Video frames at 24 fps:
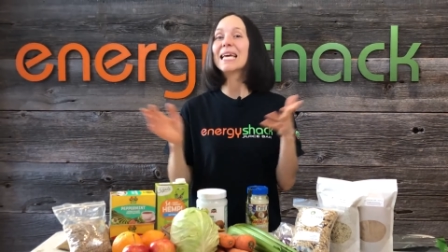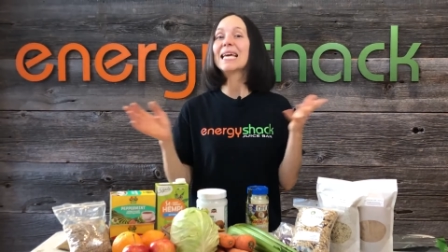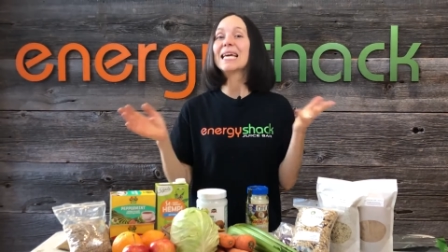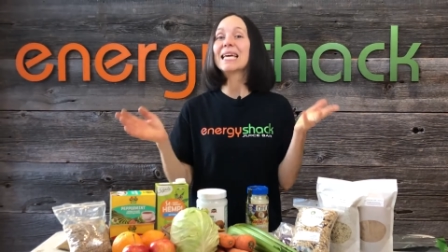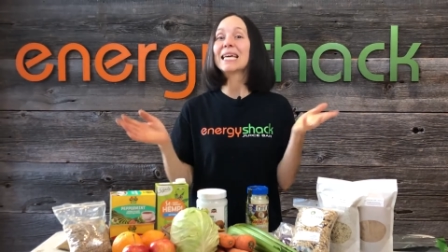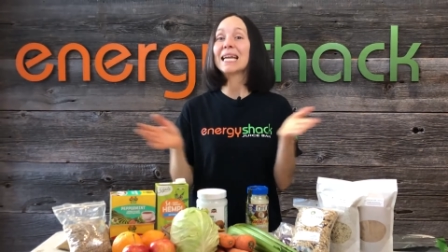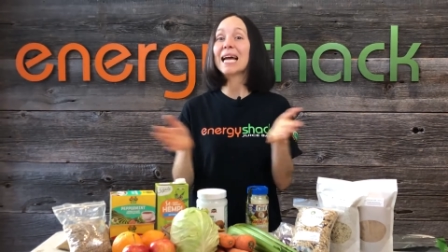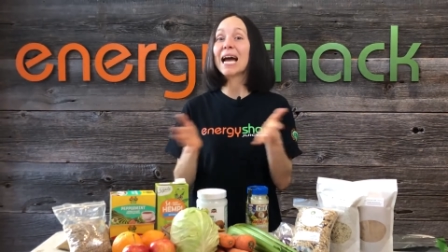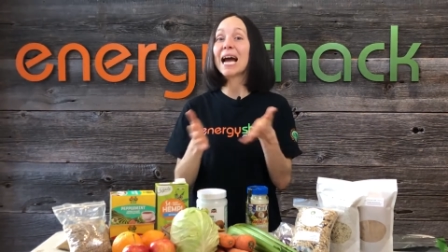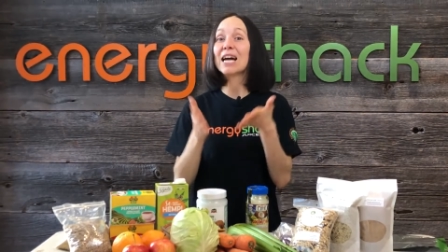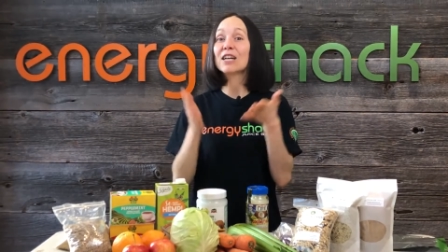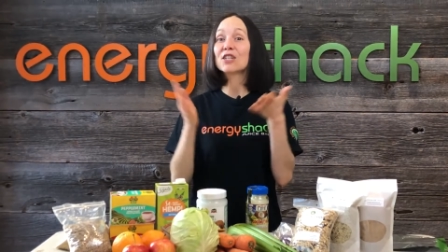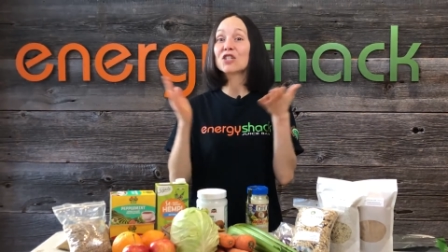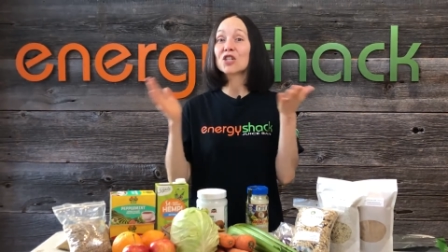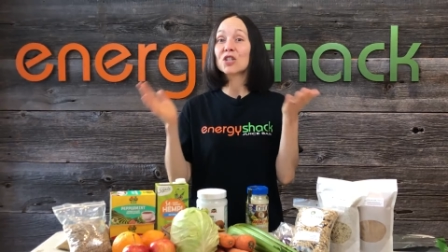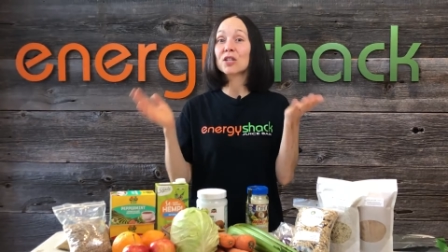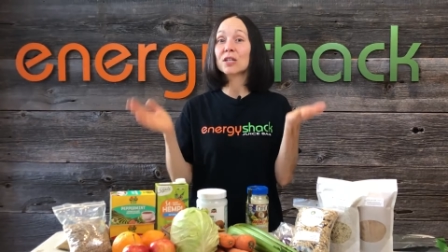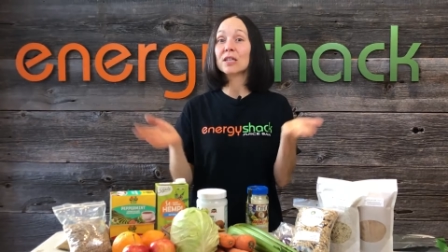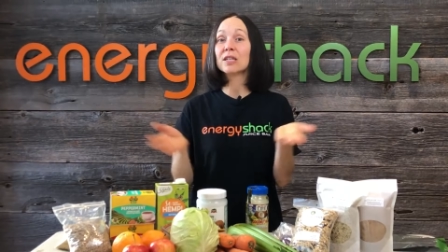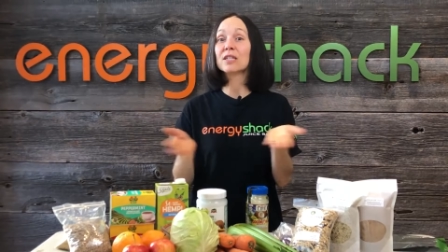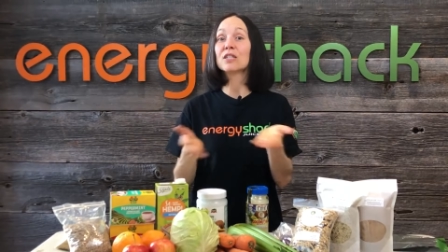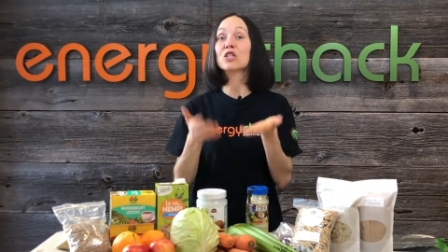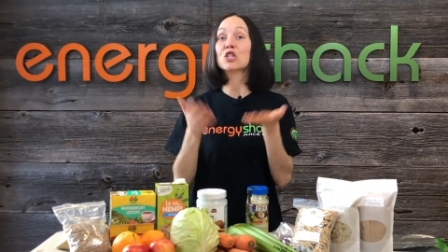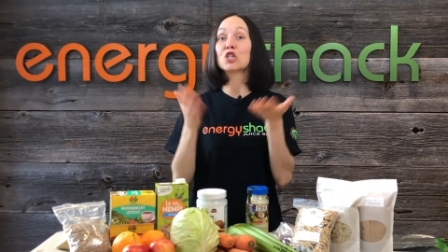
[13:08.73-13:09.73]
it
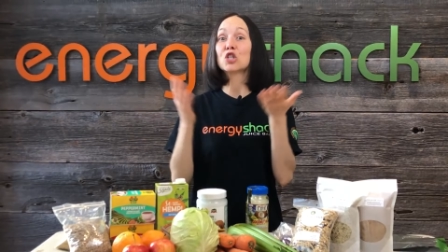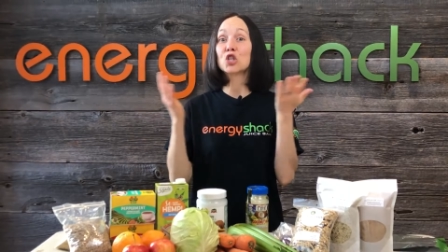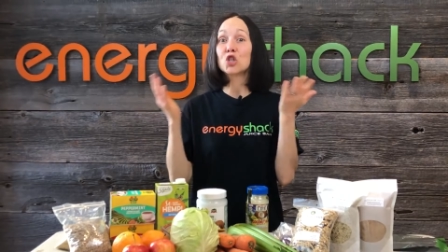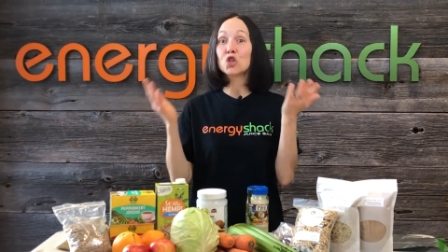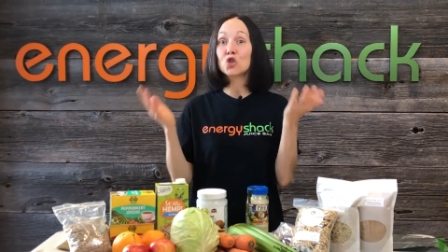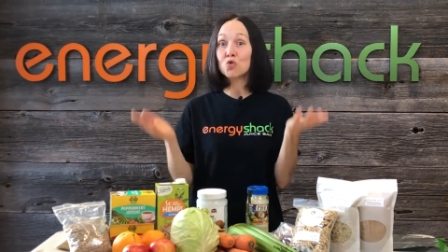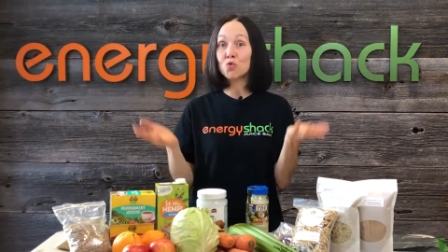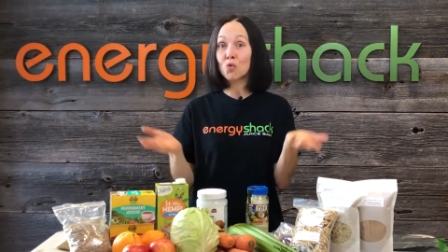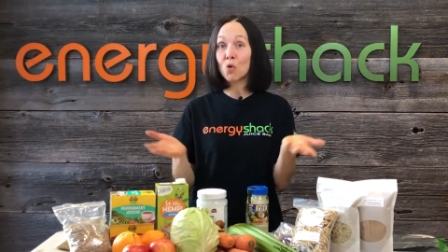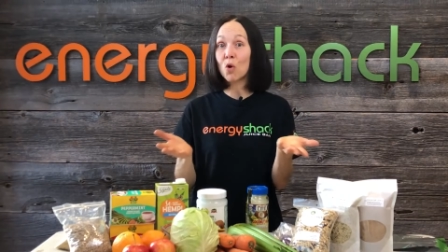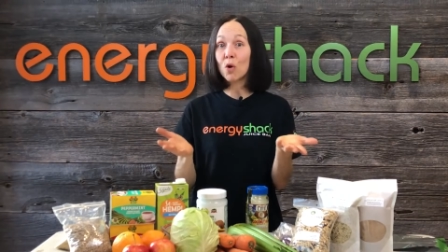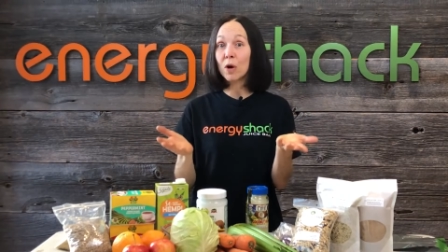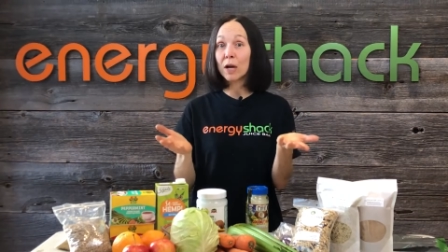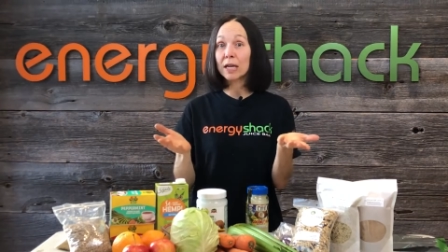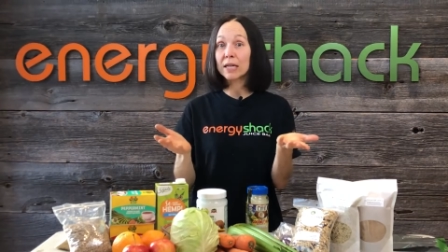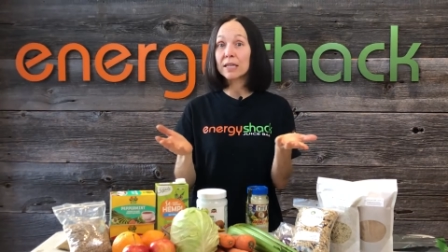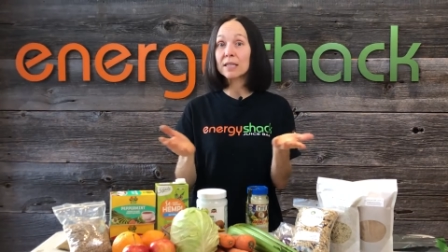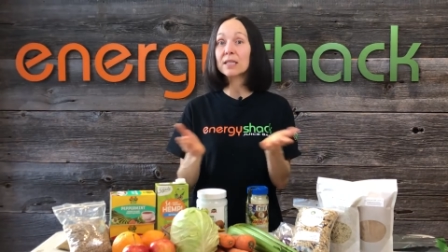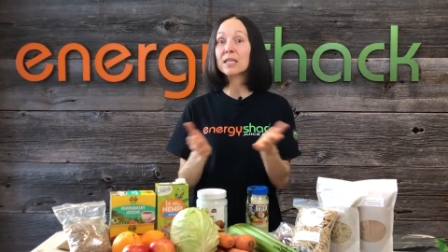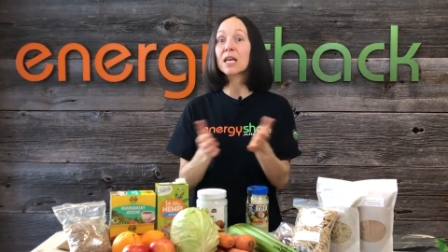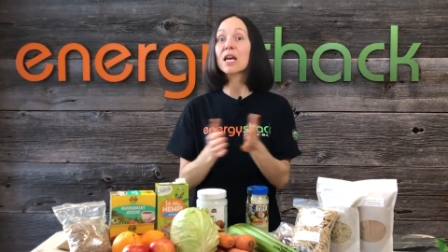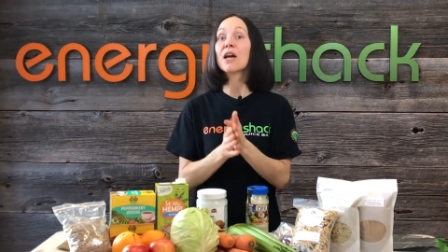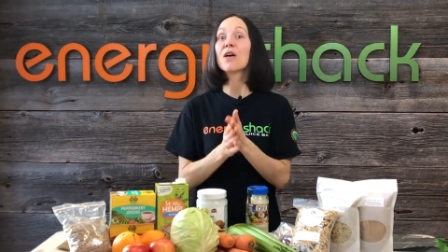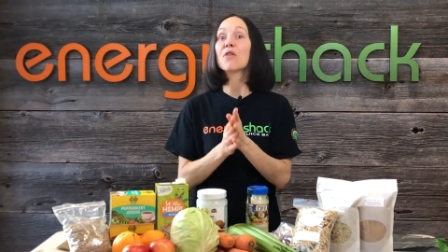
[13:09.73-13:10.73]
actually
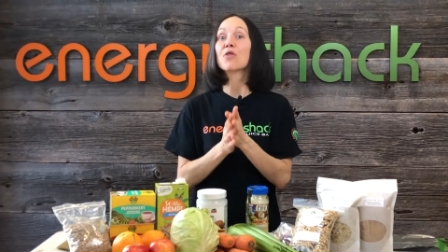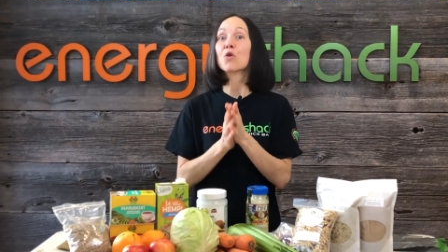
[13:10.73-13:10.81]
destroys